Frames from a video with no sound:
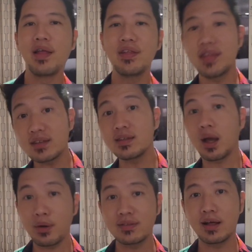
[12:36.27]
The next
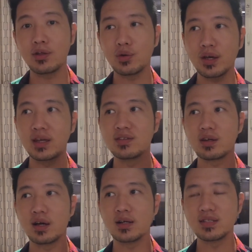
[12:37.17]
thing I want to tell you is
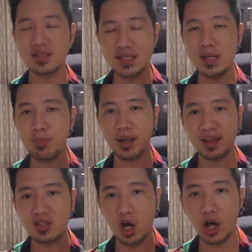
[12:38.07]
a
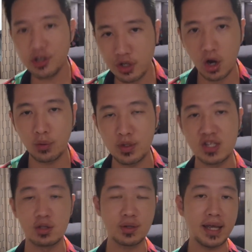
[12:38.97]
Cplex hot dog, which
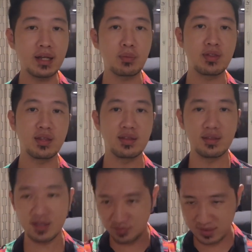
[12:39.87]
is located
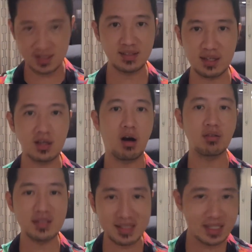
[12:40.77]
within this facility
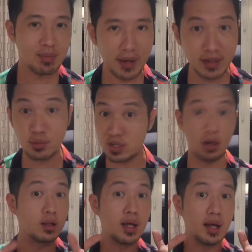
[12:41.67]
called Cplex, which
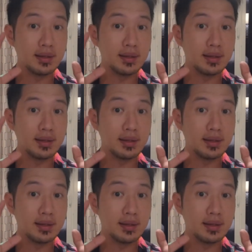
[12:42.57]
I'll